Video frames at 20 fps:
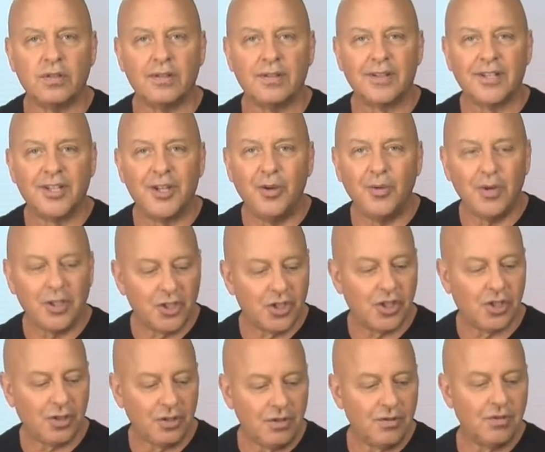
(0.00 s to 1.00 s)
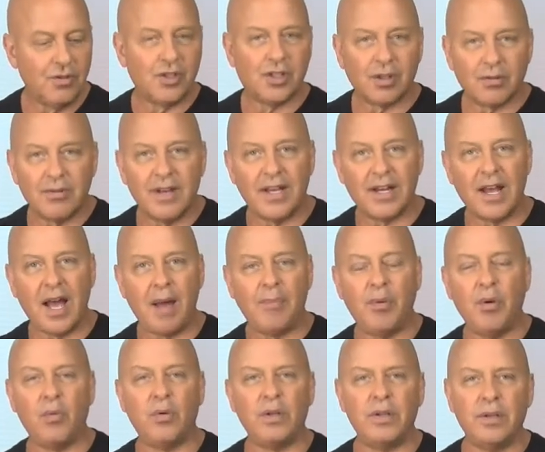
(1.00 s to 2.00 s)
You would choose the red
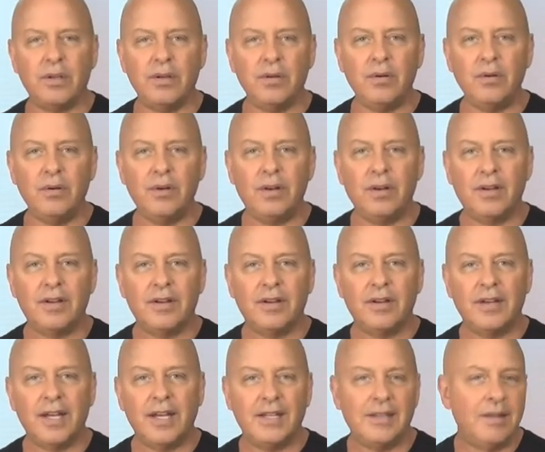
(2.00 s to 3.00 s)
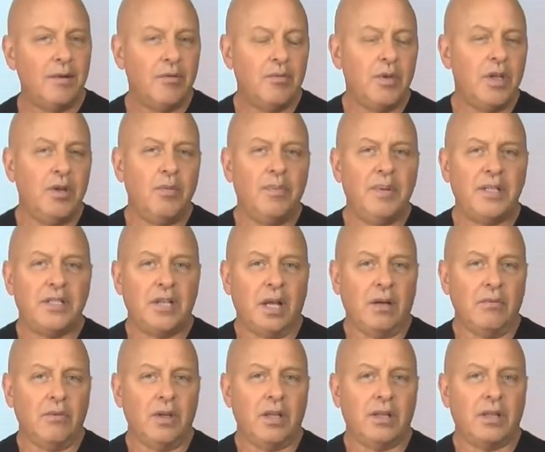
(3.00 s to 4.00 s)
apple, wouldn't you? And you'd be
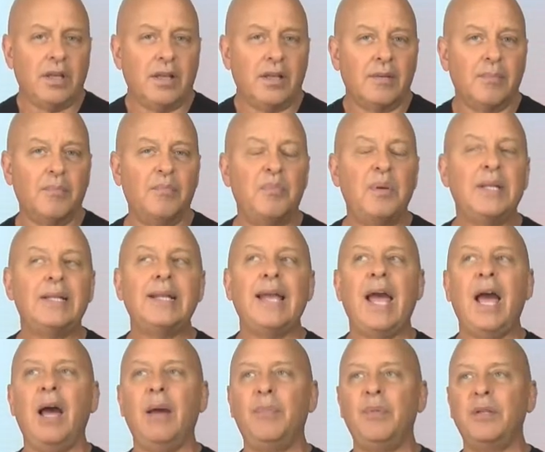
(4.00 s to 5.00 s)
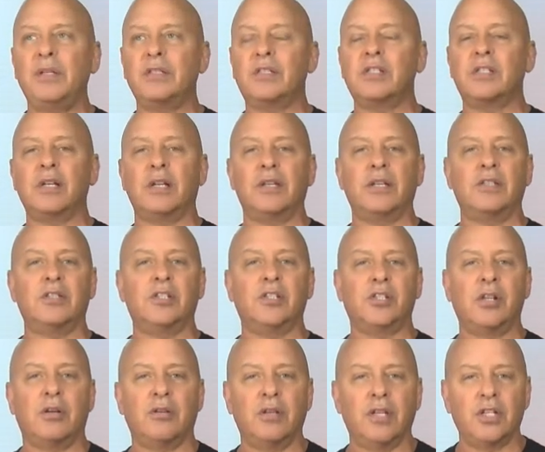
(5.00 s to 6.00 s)
done with it. But happiness is not
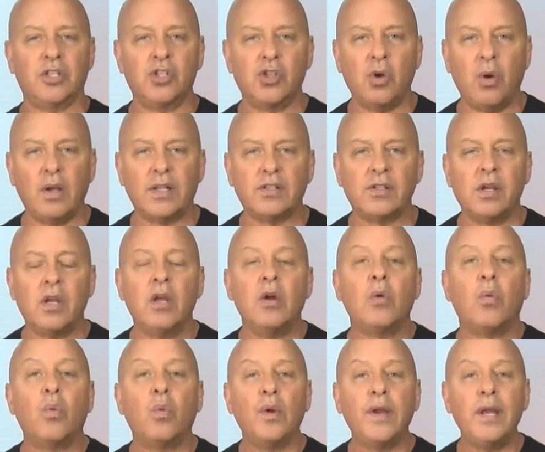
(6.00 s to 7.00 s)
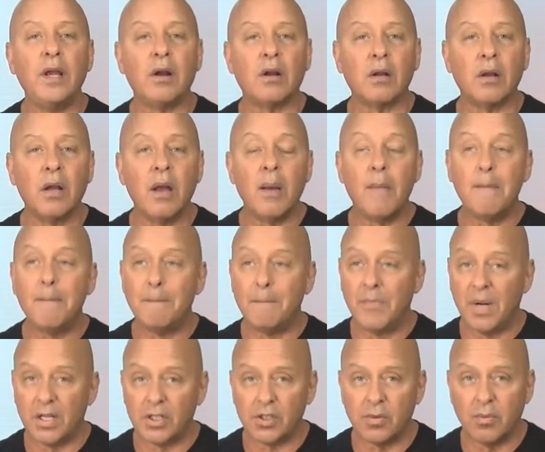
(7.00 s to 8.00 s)
necessarily a choice. We are
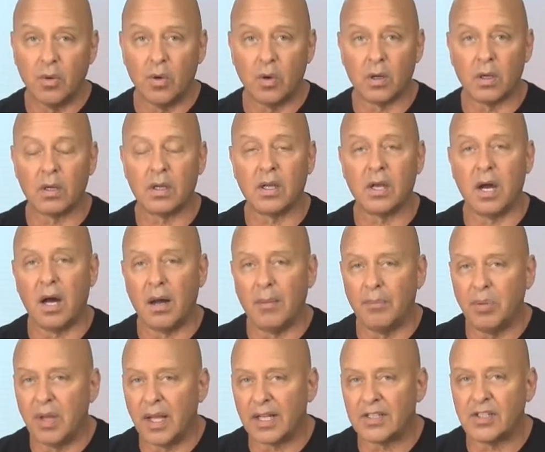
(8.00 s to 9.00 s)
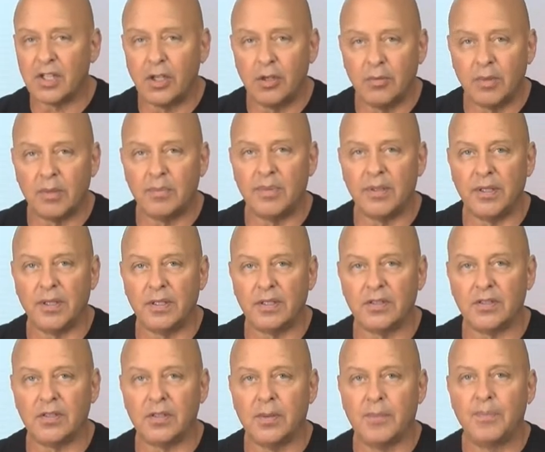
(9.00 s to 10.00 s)
much more complex human
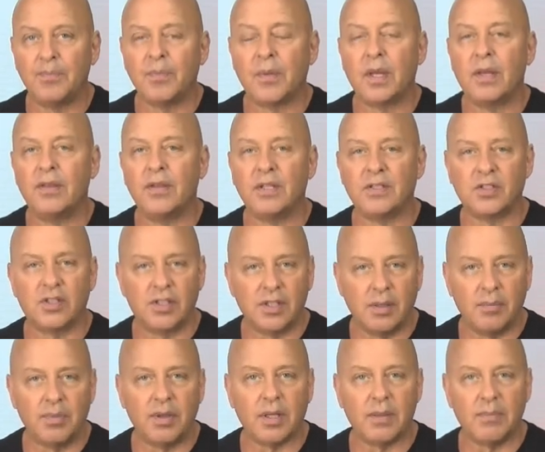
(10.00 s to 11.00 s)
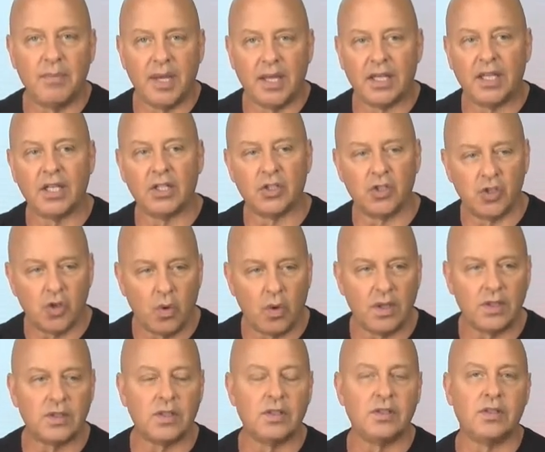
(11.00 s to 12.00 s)
beings than simply making
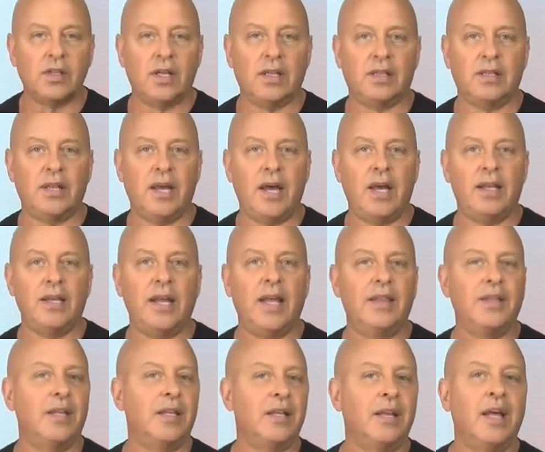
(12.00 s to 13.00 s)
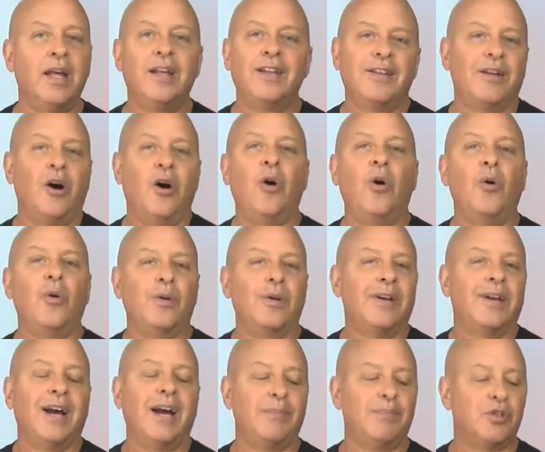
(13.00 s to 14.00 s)
choices like that and then, oh,
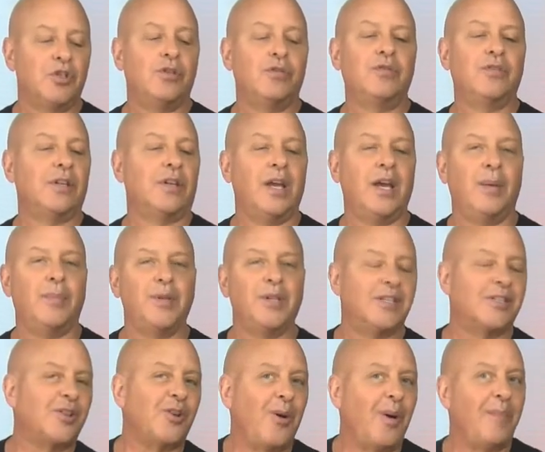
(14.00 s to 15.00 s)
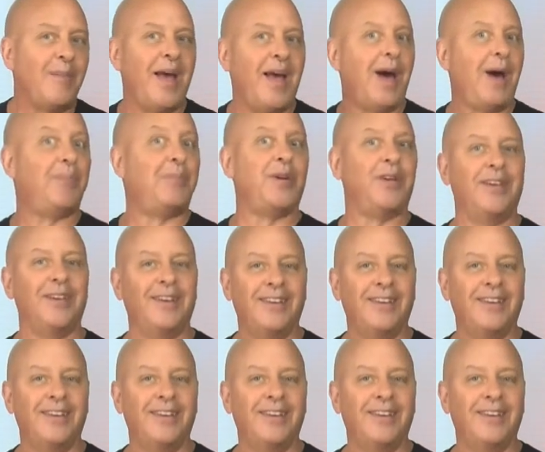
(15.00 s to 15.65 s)
I'm choosing happiness, so I'm happy.